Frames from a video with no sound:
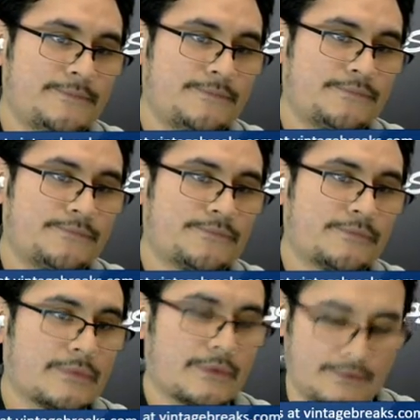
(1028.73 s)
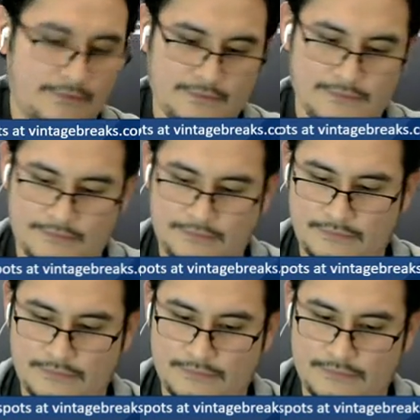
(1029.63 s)

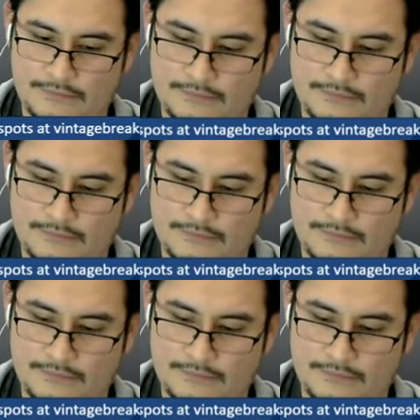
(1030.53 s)
(silence)